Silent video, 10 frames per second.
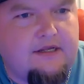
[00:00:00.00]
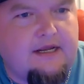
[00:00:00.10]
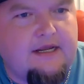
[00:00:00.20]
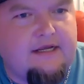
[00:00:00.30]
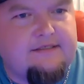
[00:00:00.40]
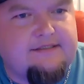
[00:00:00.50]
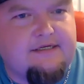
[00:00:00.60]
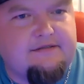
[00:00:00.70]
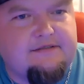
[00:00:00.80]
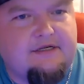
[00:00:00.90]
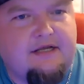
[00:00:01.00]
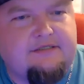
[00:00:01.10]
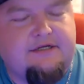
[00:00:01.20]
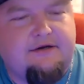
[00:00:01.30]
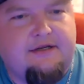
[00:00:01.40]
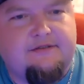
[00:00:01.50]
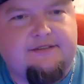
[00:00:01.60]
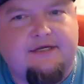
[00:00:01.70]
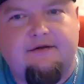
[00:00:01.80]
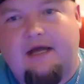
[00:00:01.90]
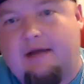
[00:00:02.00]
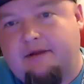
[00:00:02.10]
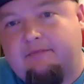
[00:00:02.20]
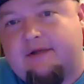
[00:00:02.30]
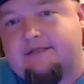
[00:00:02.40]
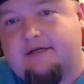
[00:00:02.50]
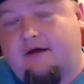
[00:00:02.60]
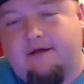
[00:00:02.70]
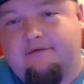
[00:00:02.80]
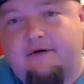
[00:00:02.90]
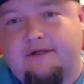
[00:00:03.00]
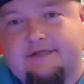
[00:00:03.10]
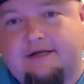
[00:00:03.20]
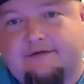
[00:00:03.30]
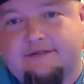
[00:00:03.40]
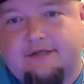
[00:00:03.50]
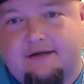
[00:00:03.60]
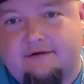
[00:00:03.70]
and since that I should hear Daniel's side. I mean, basically all I've heard is Daniel's side.